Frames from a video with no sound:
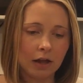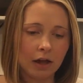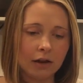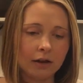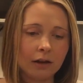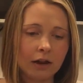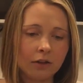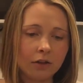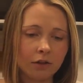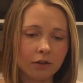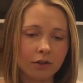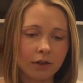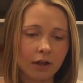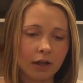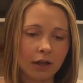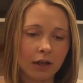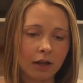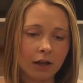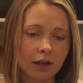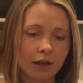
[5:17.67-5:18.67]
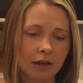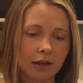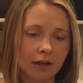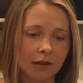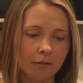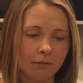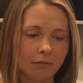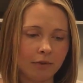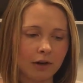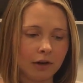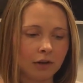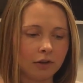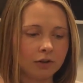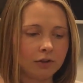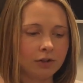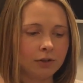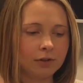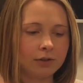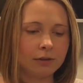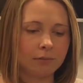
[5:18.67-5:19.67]
Another thing that I'll
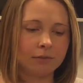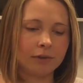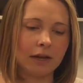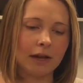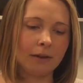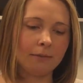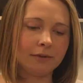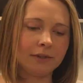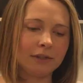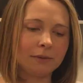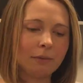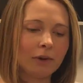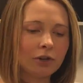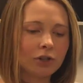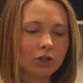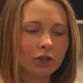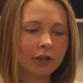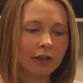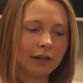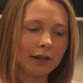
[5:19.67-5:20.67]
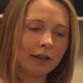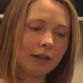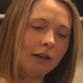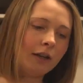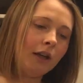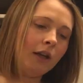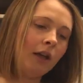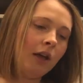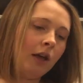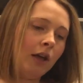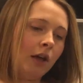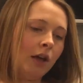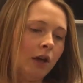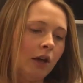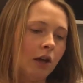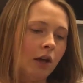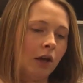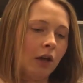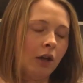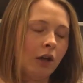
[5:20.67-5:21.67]
do sometimes, especially
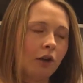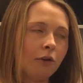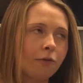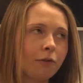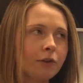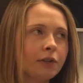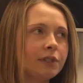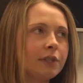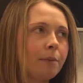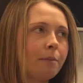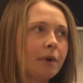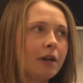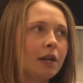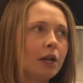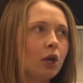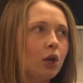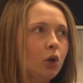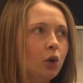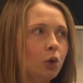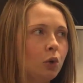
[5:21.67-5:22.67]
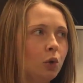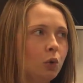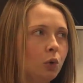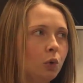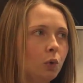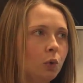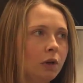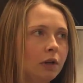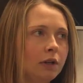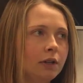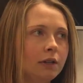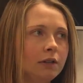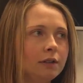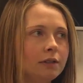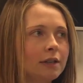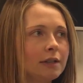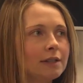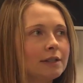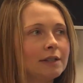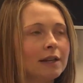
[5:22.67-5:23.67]
for somebody who
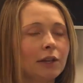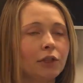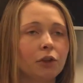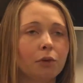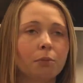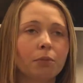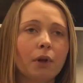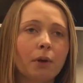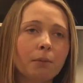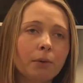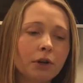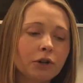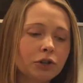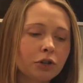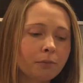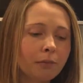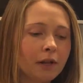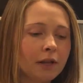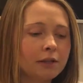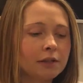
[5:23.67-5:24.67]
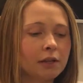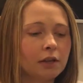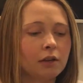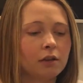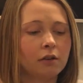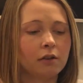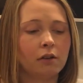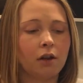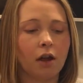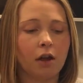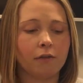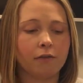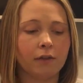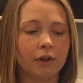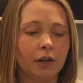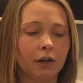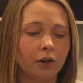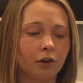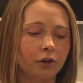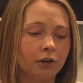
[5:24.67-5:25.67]
doesn't take their blood pressure medicine
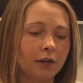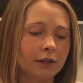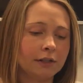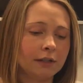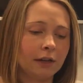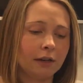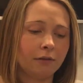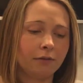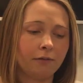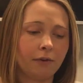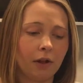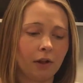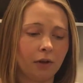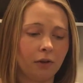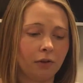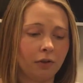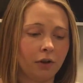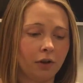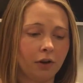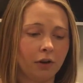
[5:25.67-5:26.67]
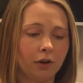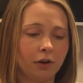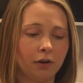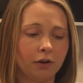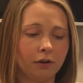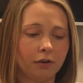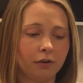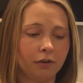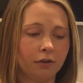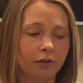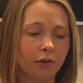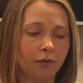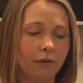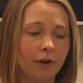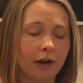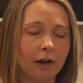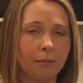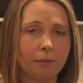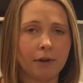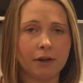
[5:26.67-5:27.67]
often or doesn't follow their
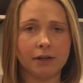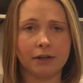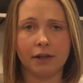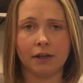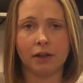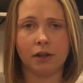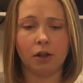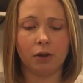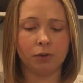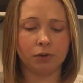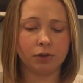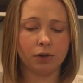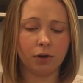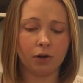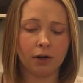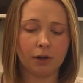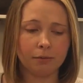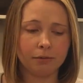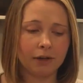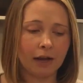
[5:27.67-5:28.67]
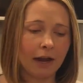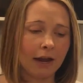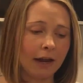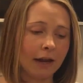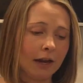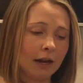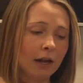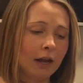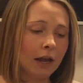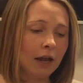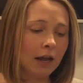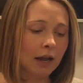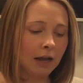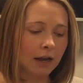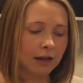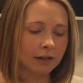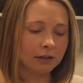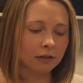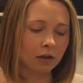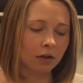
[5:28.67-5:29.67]
recommended low sodium diet,
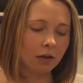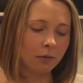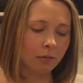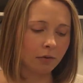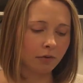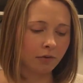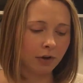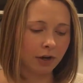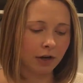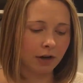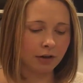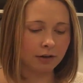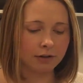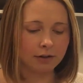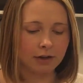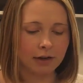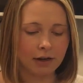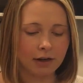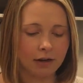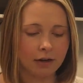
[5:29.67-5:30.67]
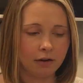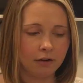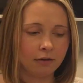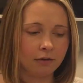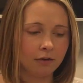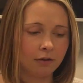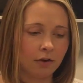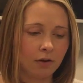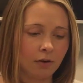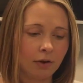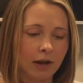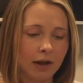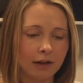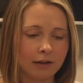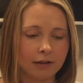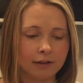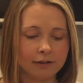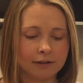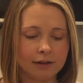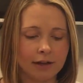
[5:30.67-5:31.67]
is I'll come over here and say, okay,
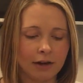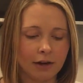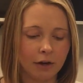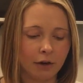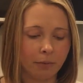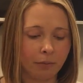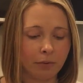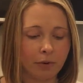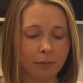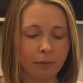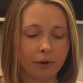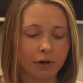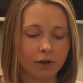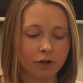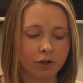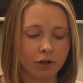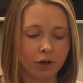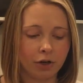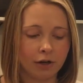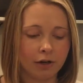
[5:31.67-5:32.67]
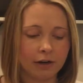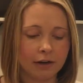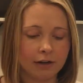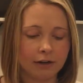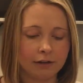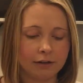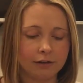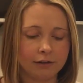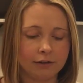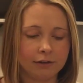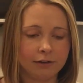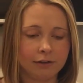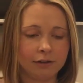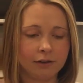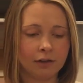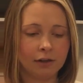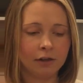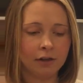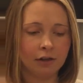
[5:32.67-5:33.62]
let's say your blood pressure is